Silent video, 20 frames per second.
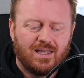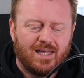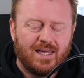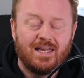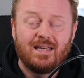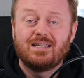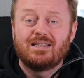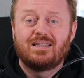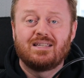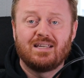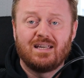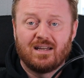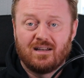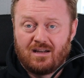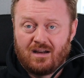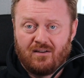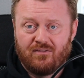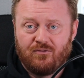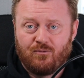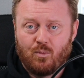easy
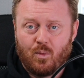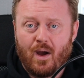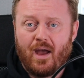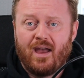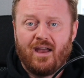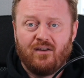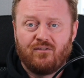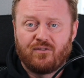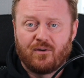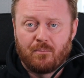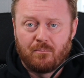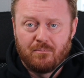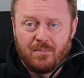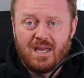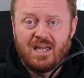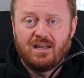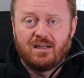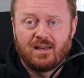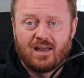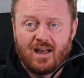enough way for
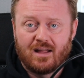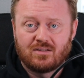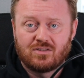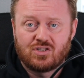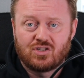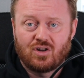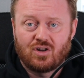me to get